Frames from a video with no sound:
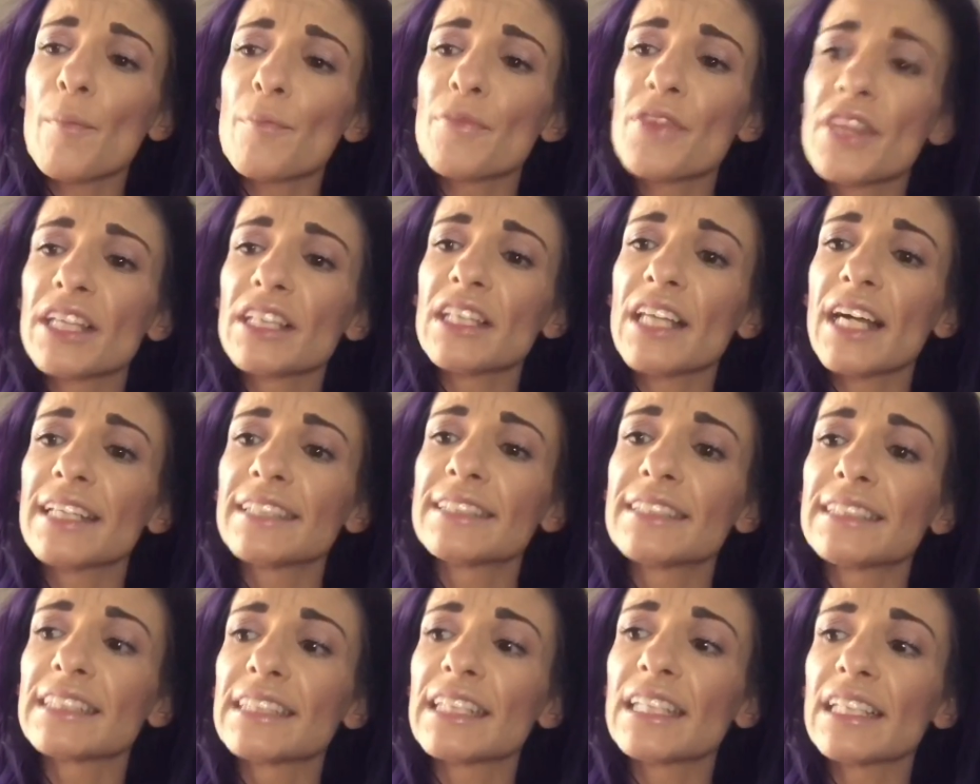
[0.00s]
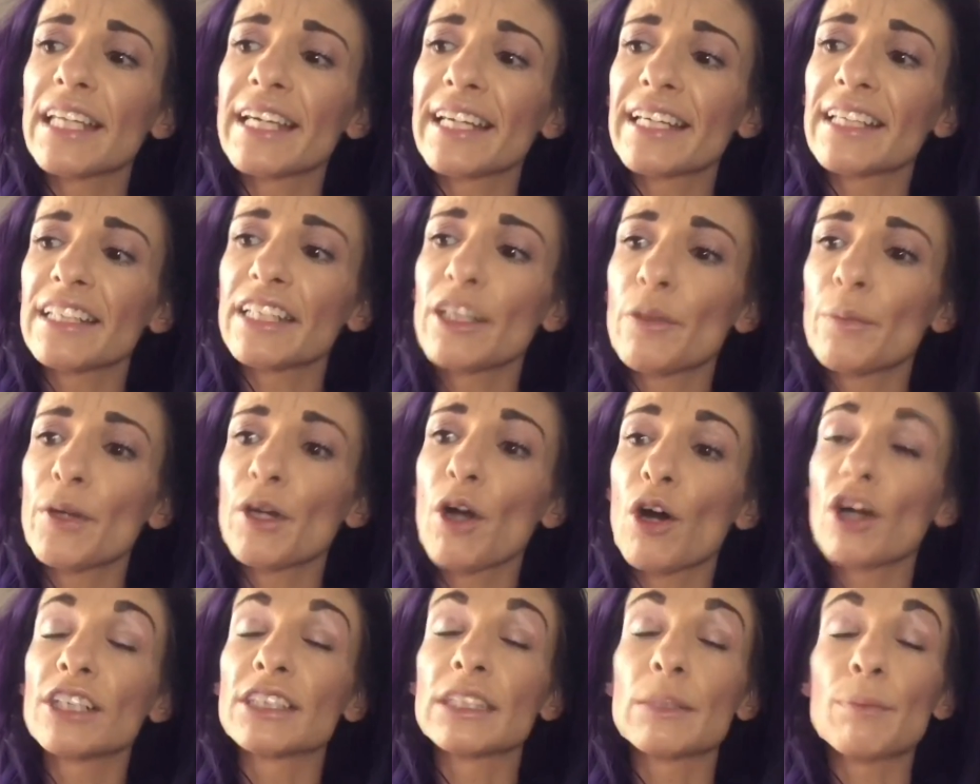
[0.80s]
the less likely we
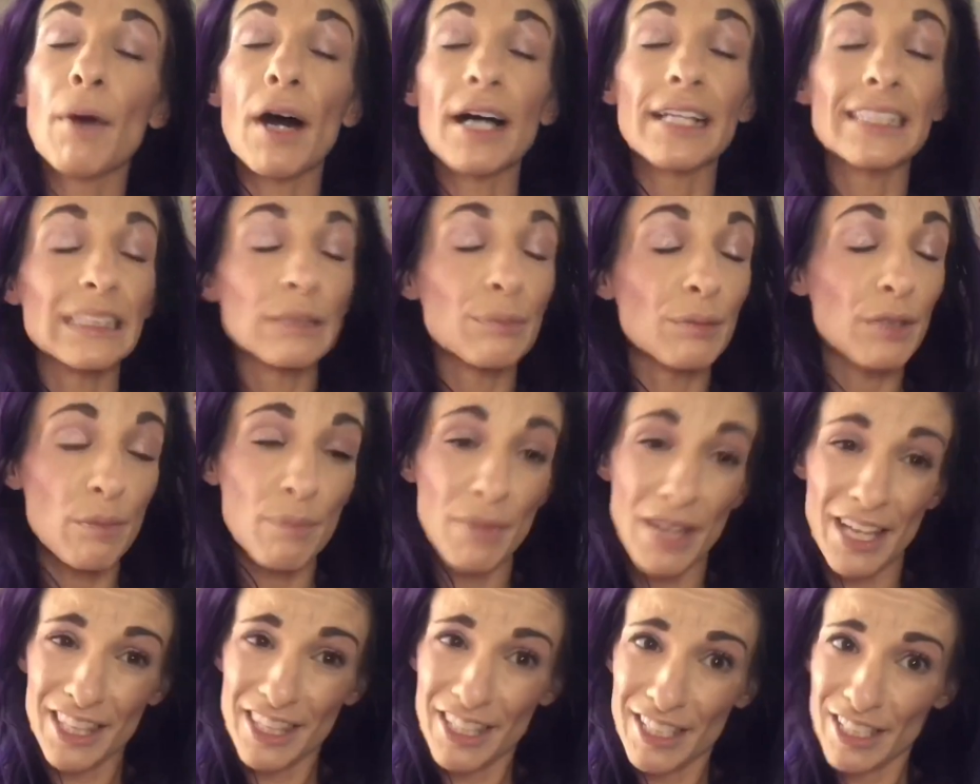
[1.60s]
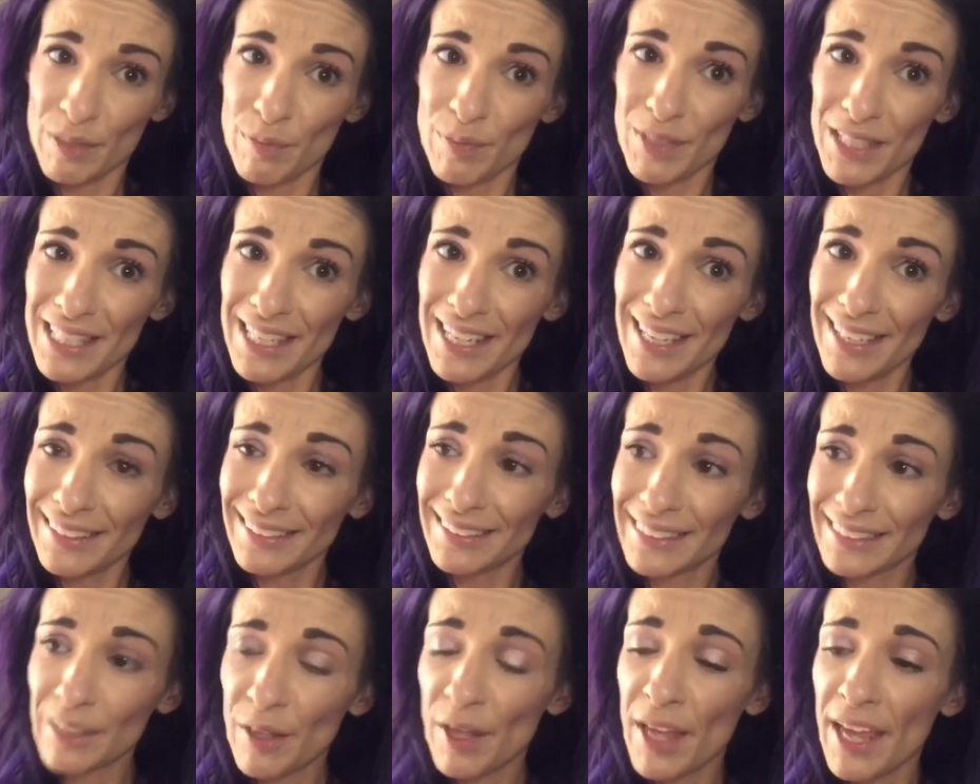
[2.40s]
are to possibly make these
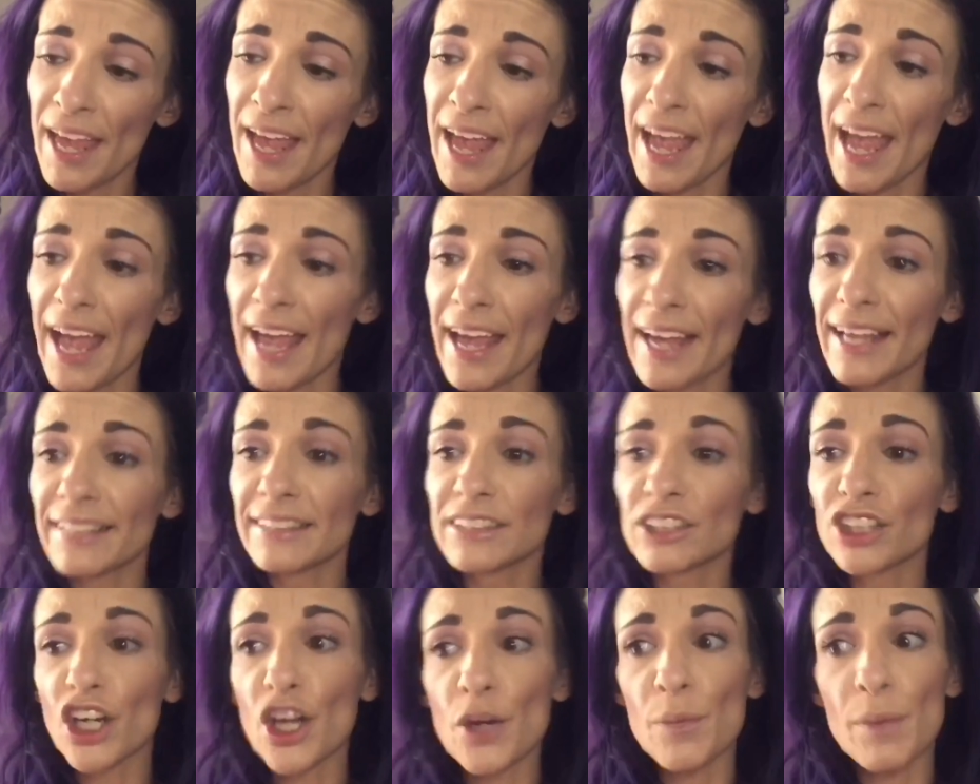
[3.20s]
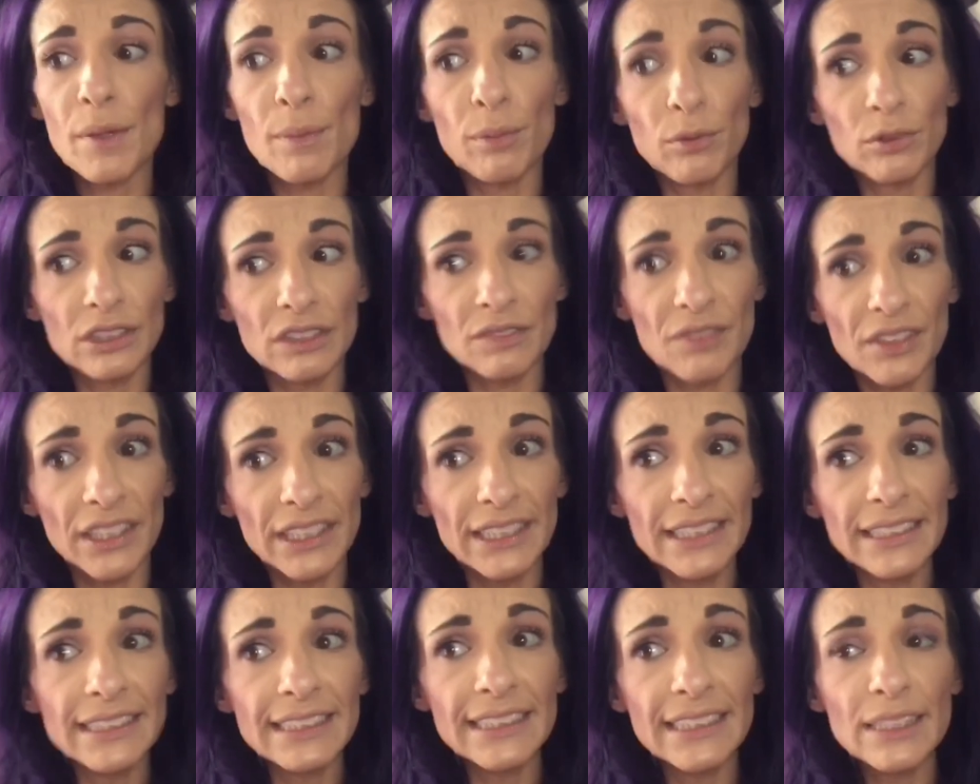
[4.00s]
mistakes and hurt people's
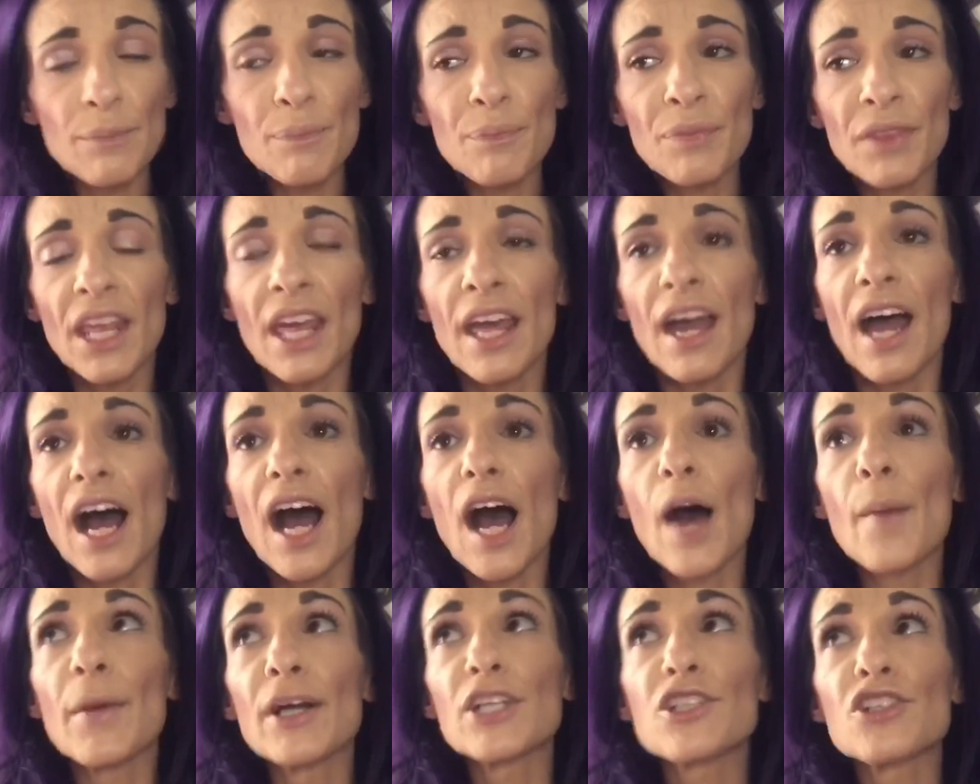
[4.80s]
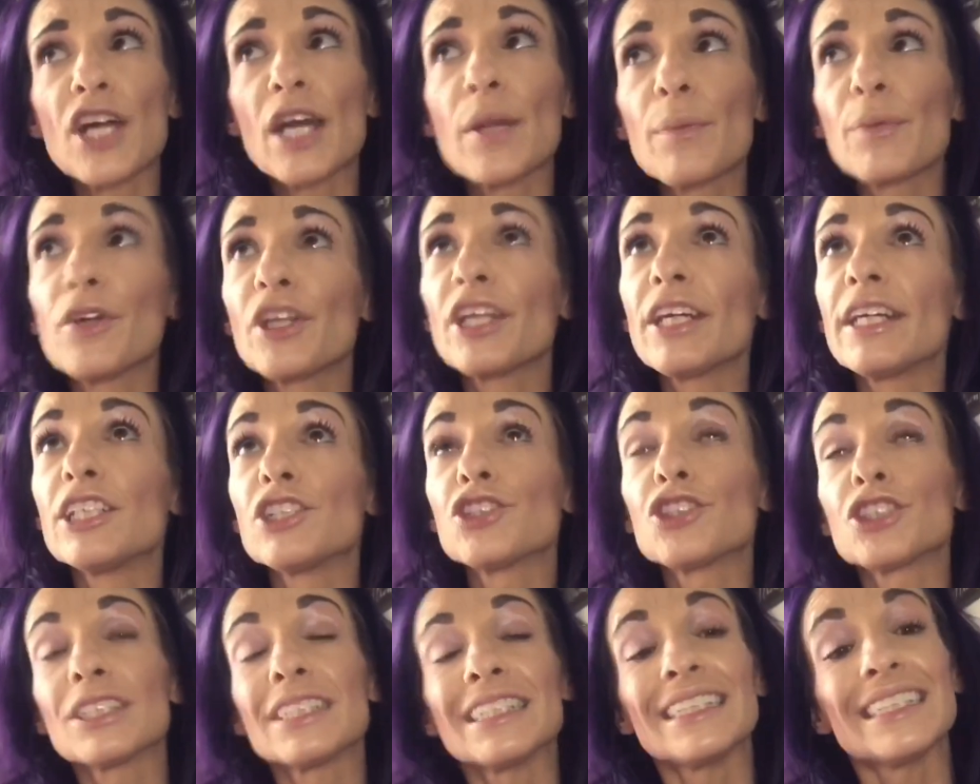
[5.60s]
feelings. I try to put an
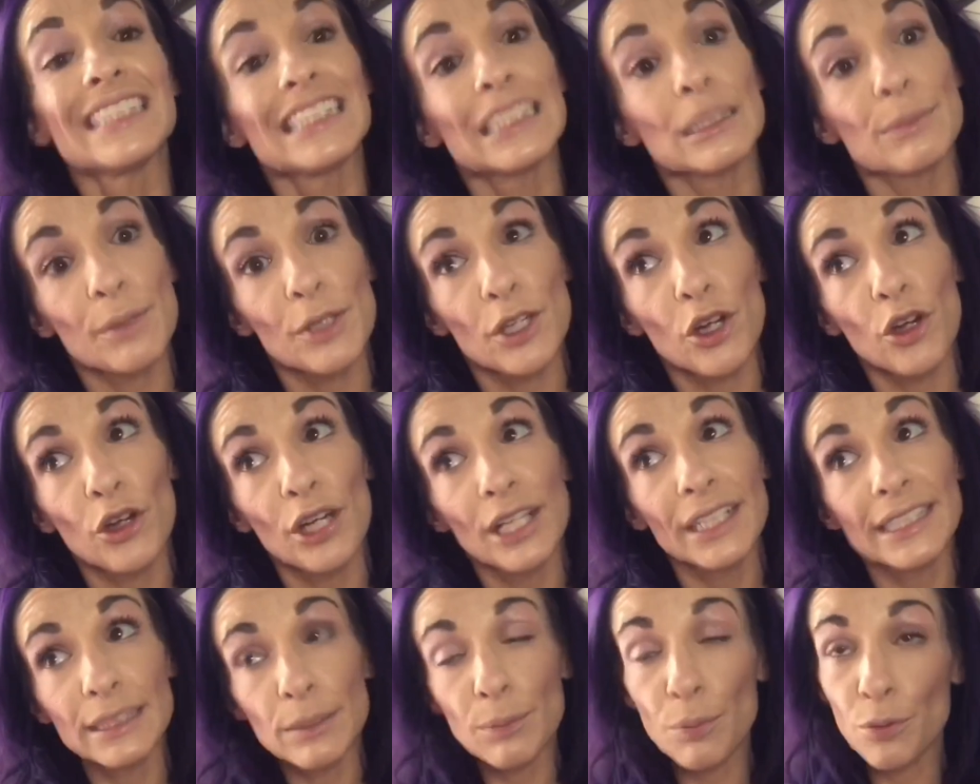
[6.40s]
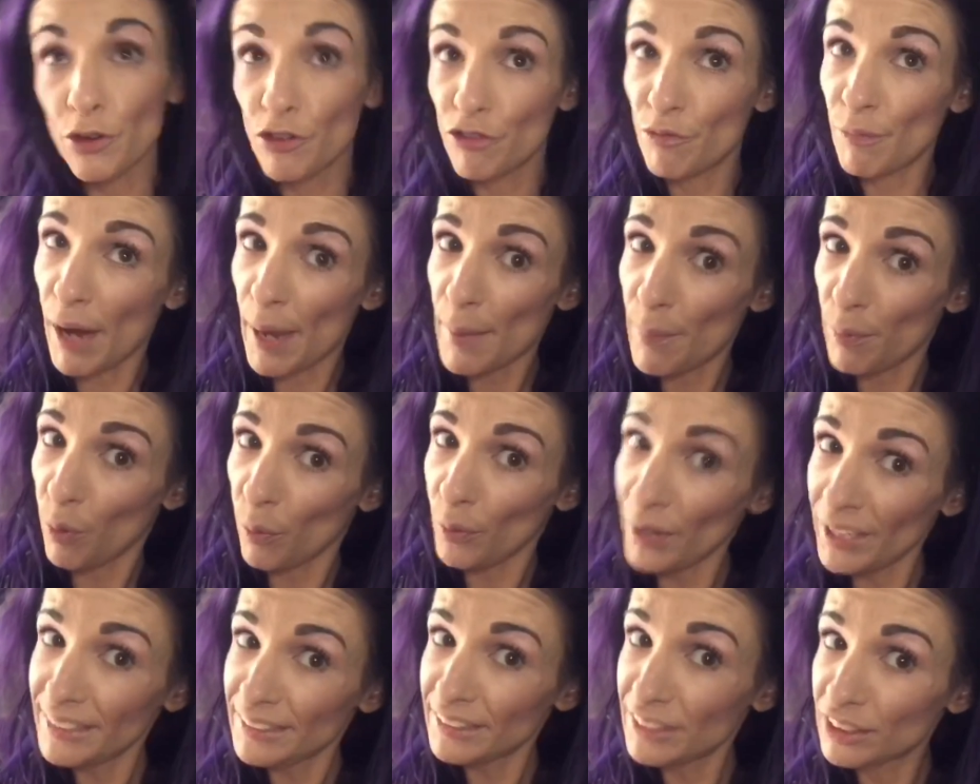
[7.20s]
interesting spin on it to prove my
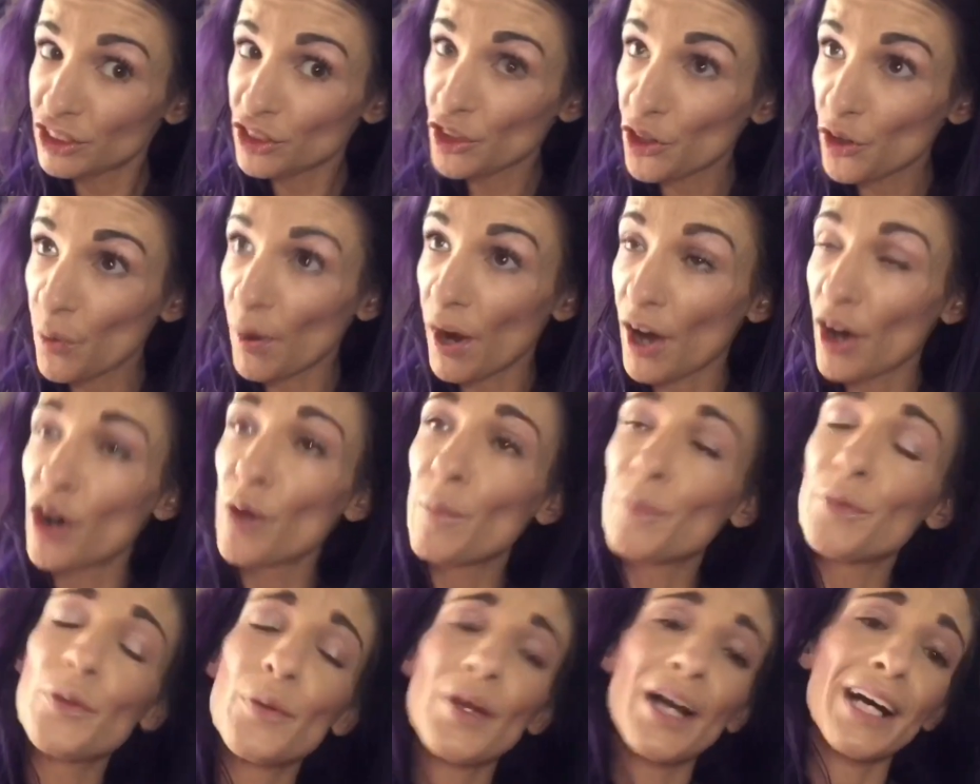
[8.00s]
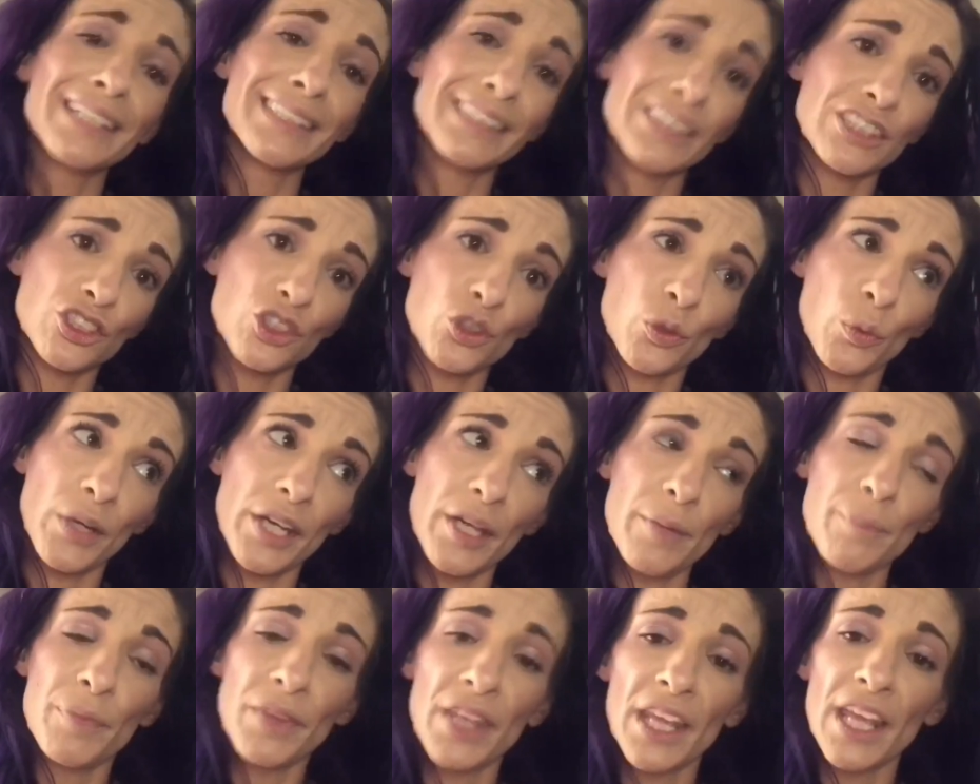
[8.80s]
point, so I hope you guys enjoy.